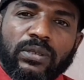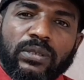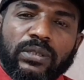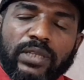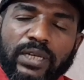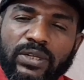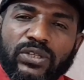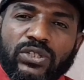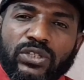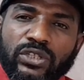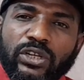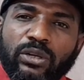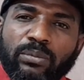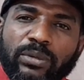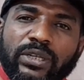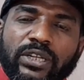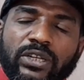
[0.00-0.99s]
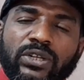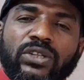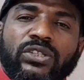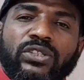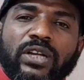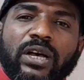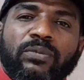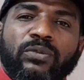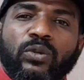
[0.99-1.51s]
Ladies and gentlemen, can you
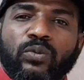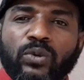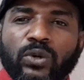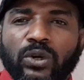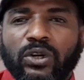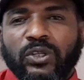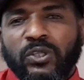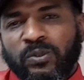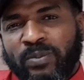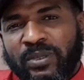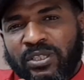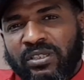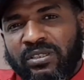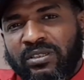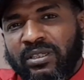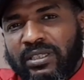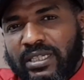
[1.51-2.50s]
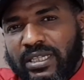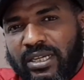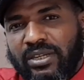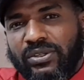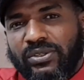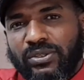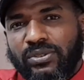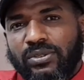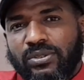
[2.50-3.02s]
stop the war, especially the
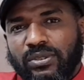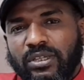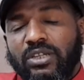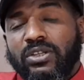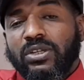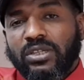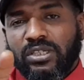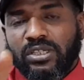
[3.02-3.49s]
leaders? Can you